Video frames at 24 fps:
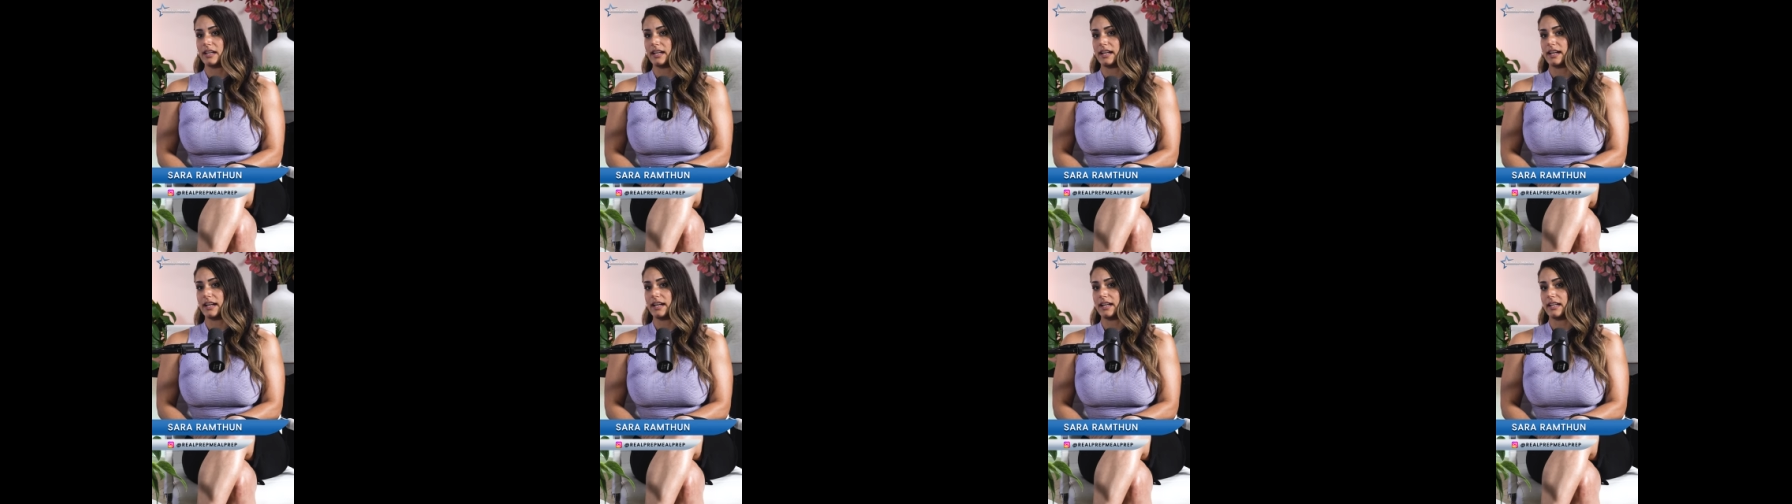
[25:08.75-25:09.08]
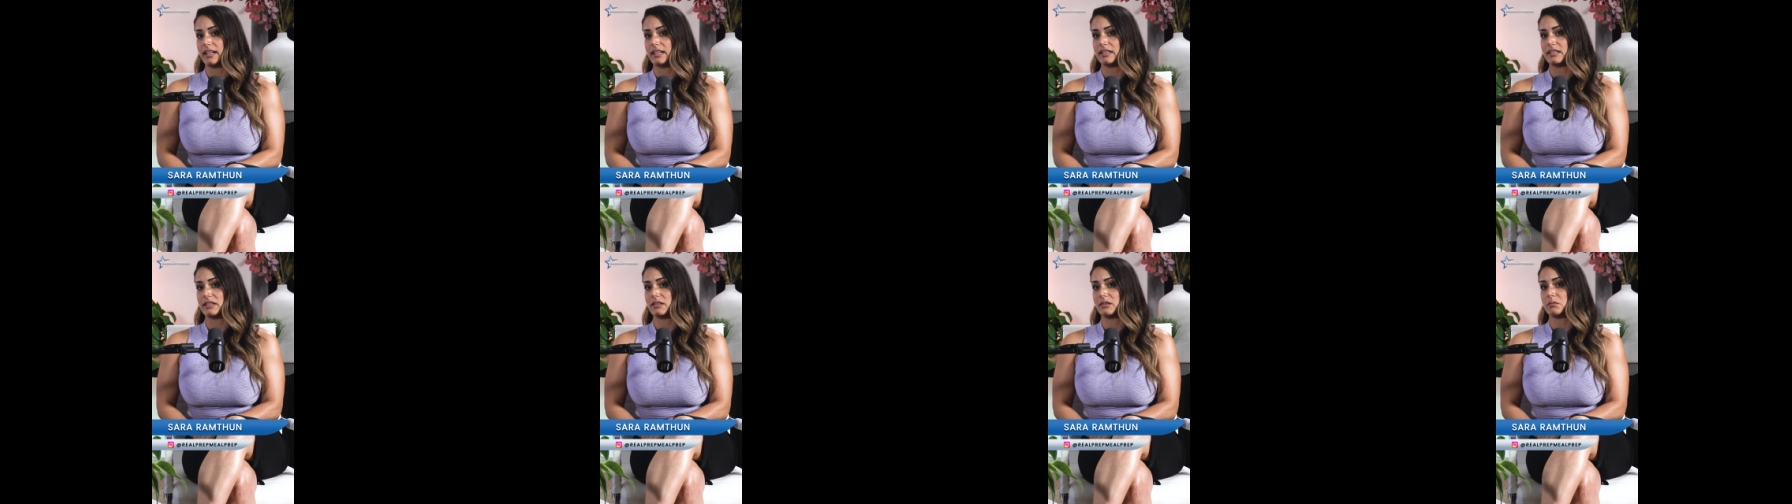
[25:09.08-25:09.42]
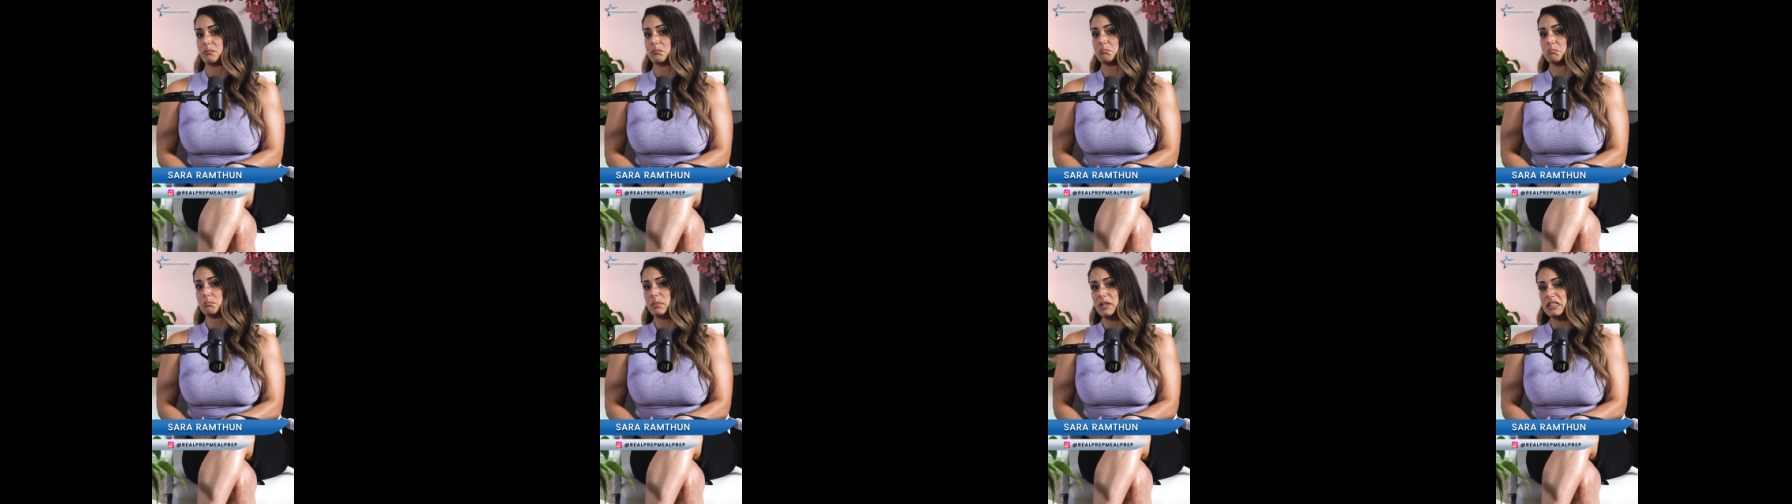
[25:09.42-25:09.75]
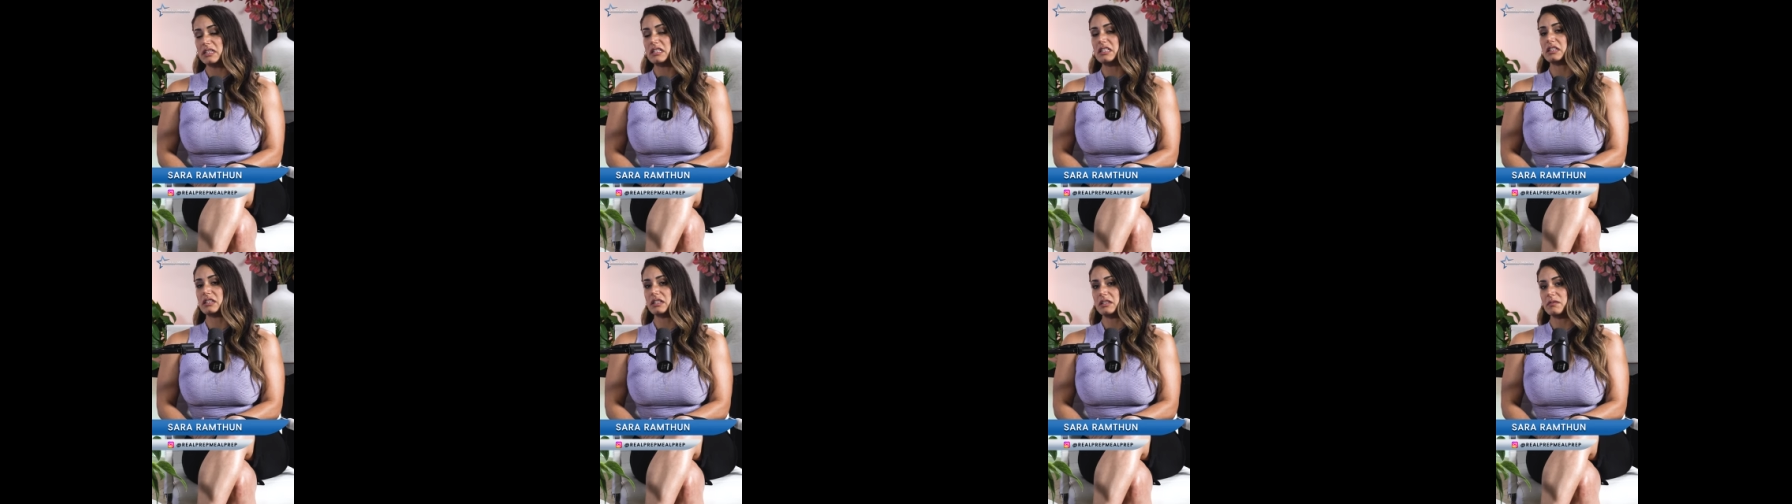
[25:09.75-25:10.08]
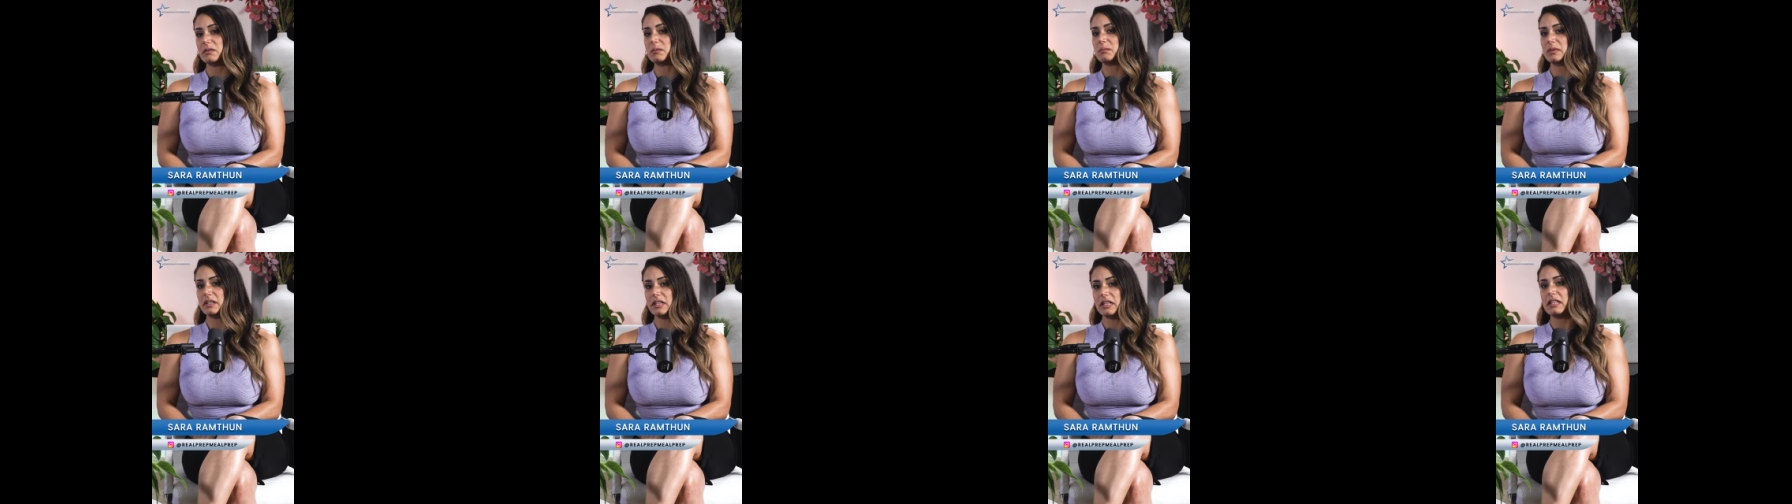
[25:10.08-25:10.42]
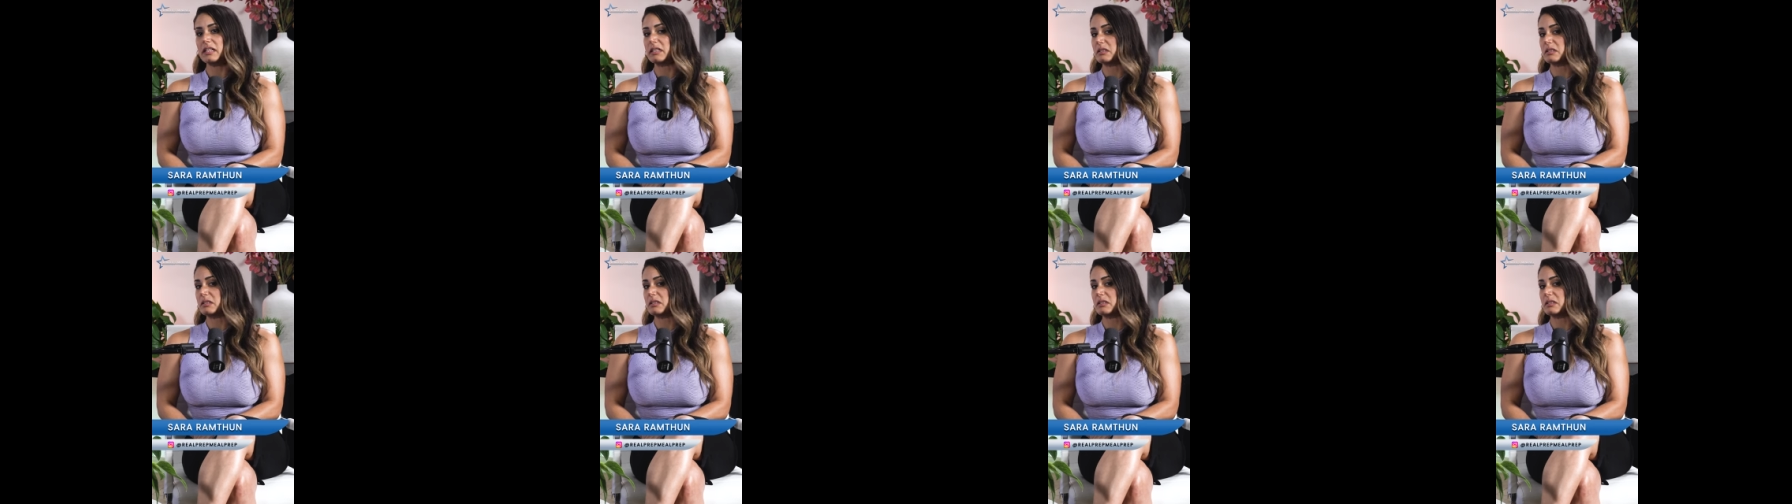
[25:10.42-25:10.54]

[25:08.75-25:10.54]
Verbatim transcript: And basically from that,